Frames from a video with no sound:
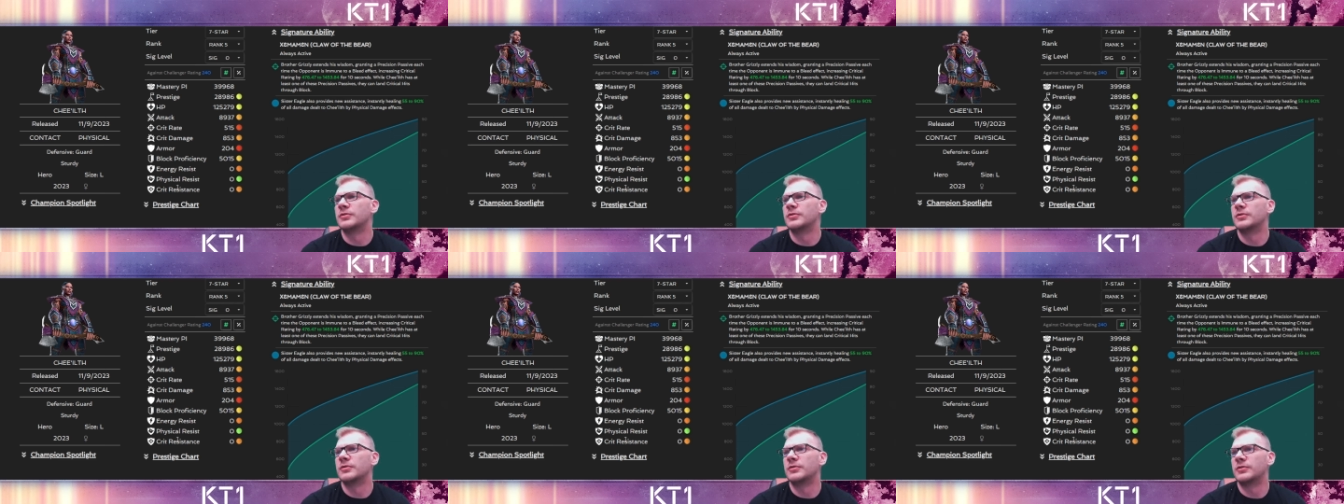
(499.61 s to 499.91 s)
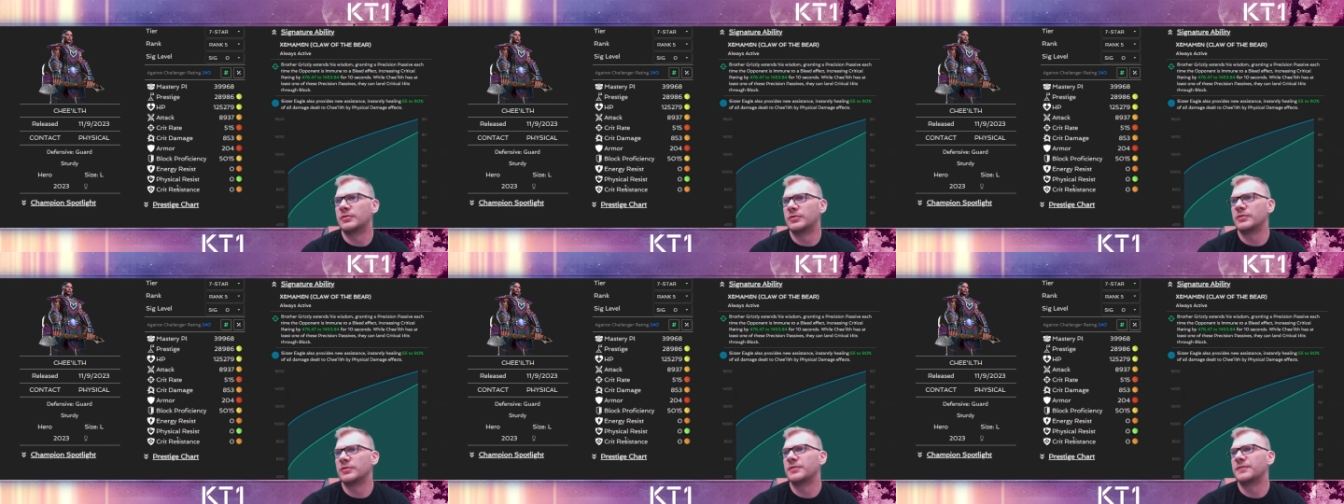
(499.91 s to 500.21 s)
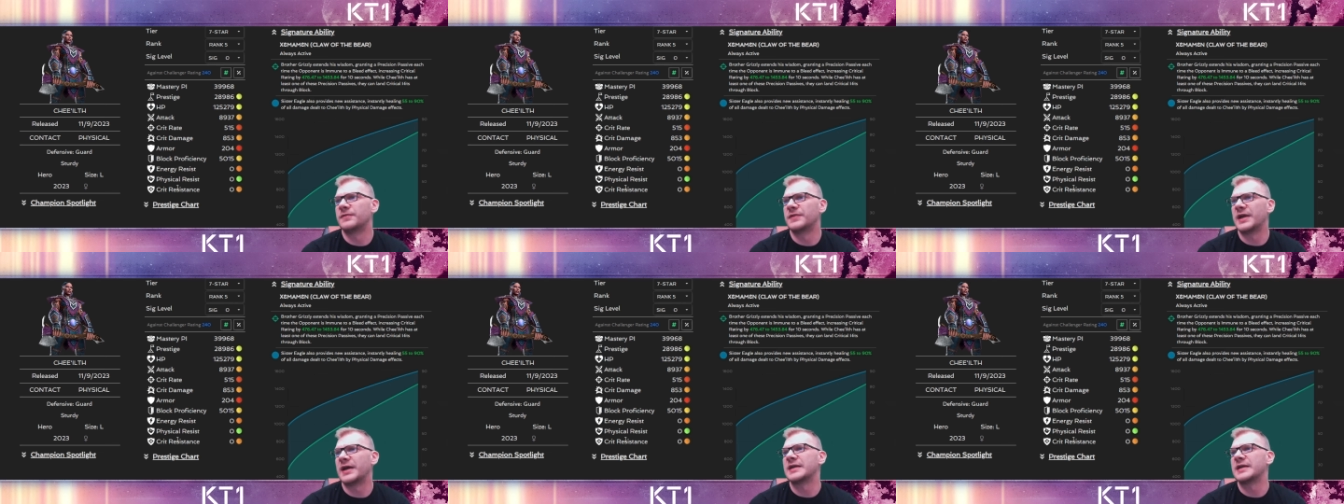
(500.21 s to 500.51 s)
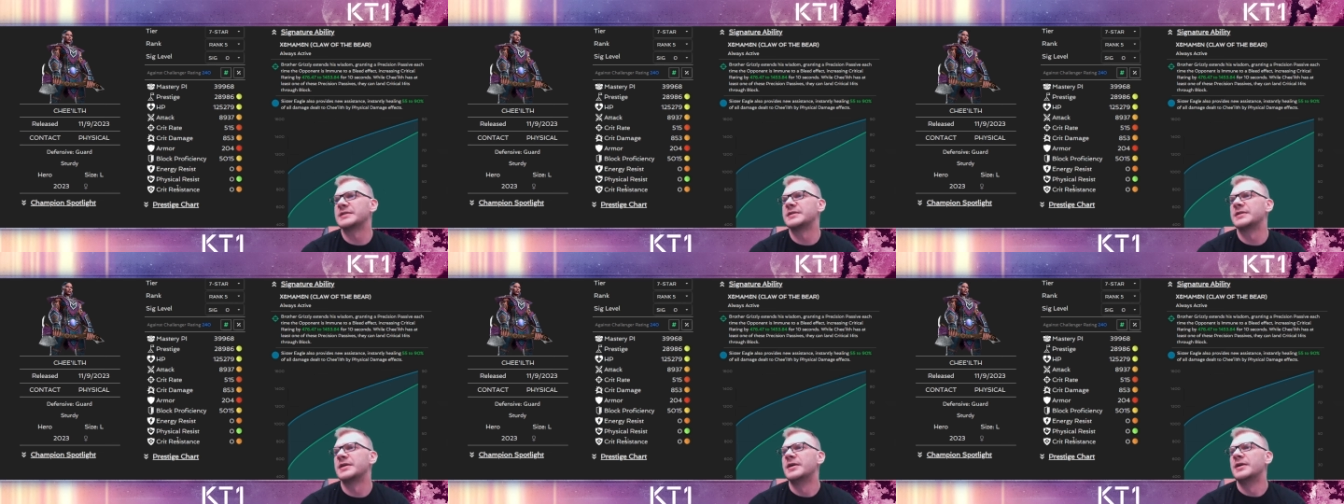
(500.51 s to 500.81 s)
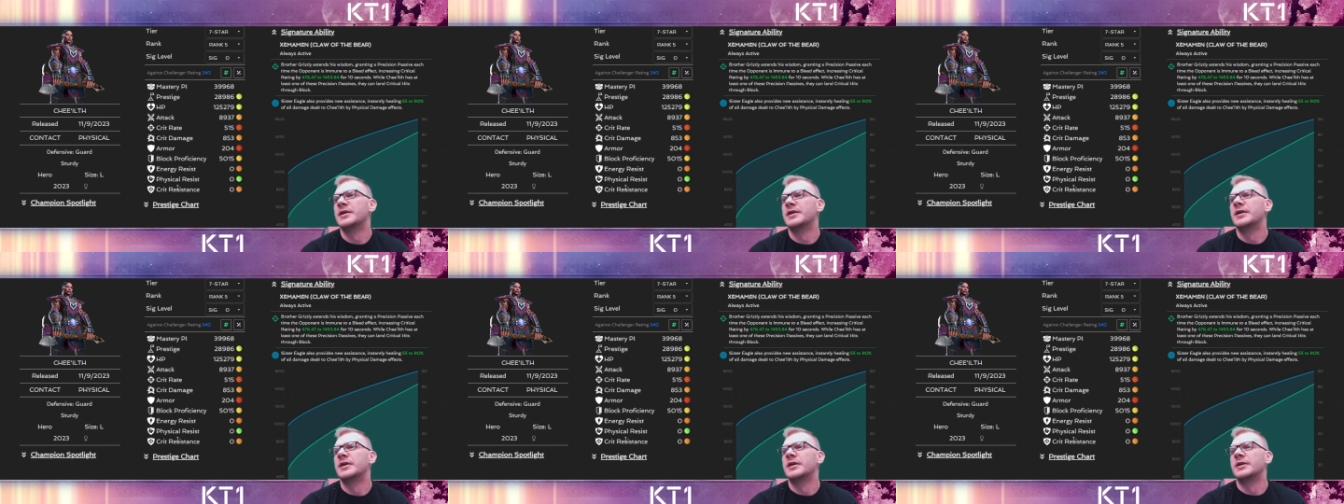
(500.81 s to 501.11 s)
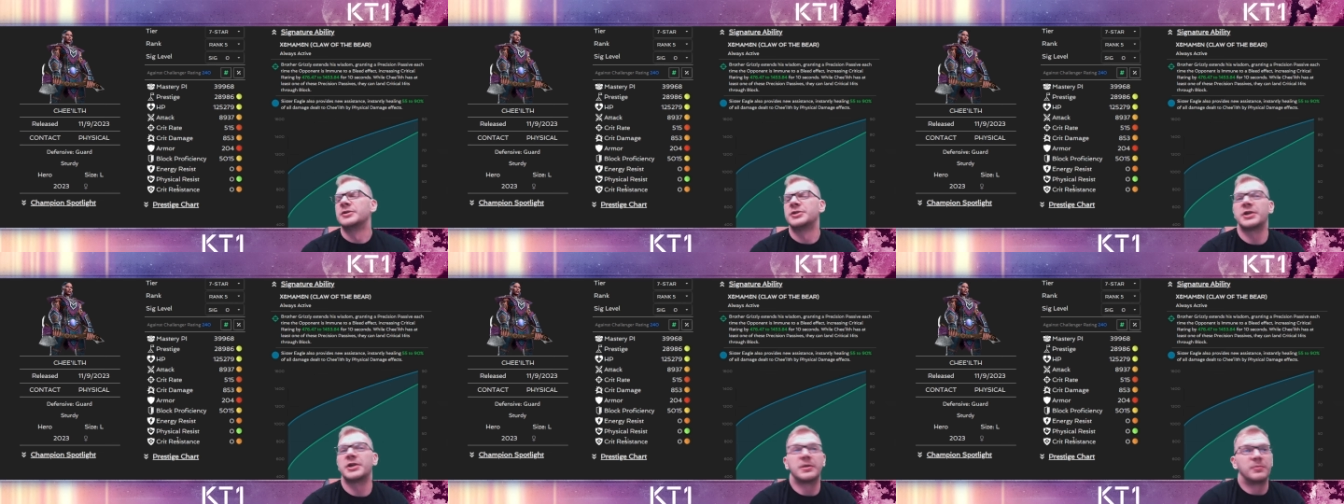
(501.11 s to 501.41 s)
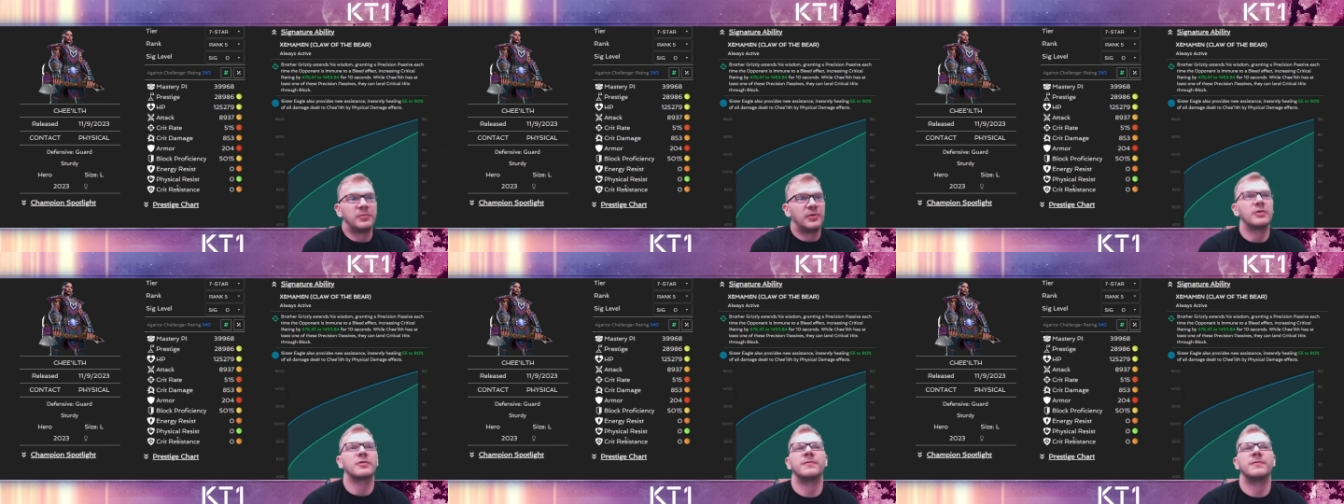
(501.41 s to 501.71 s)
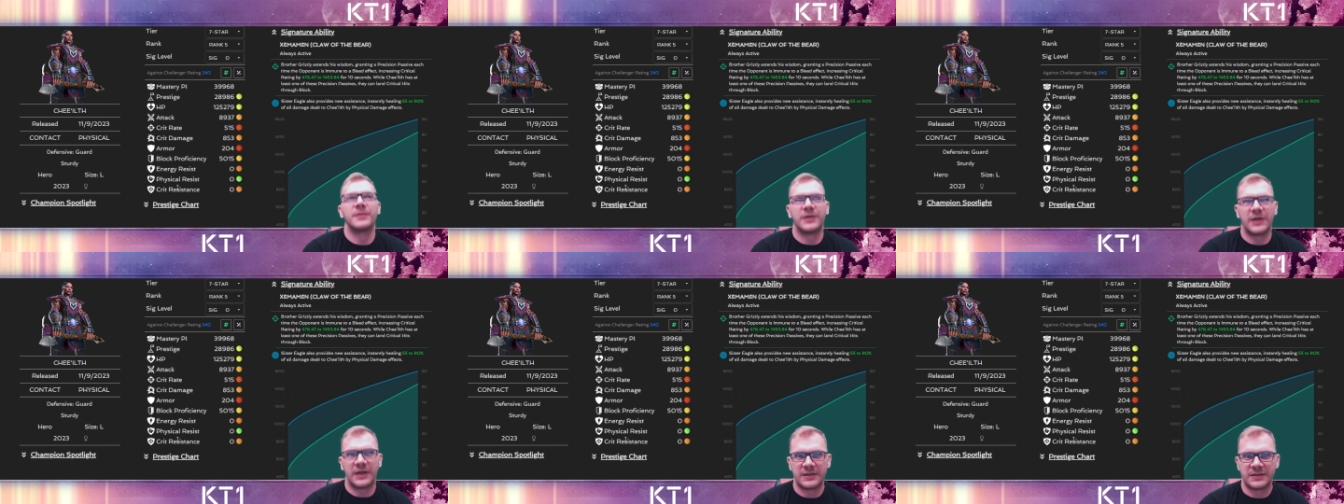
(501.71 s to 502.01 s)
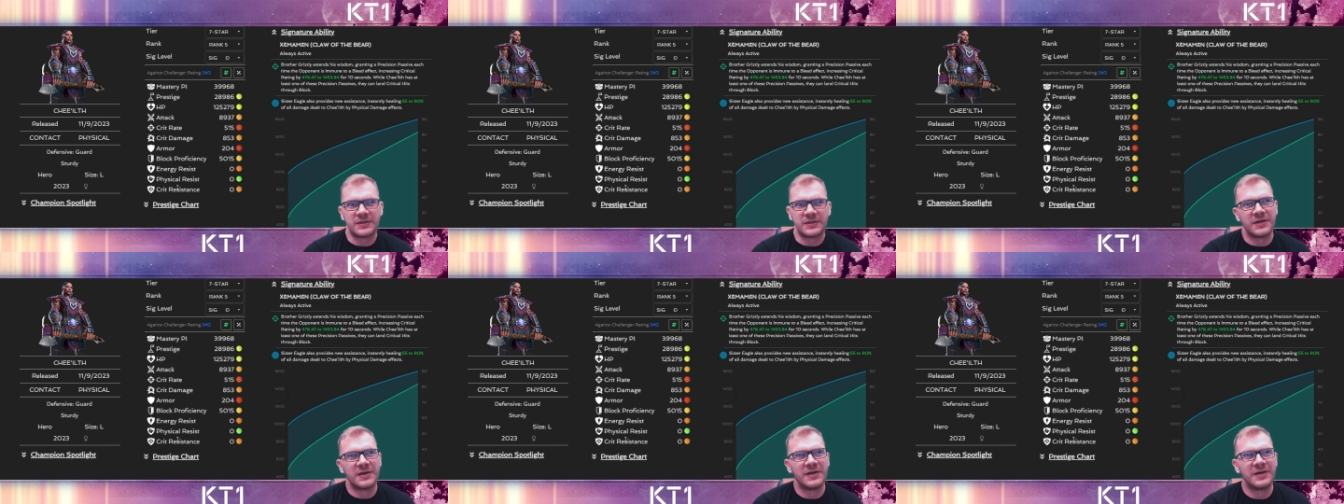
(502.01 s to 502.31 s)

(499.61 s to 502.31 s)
all of that, she can block for days.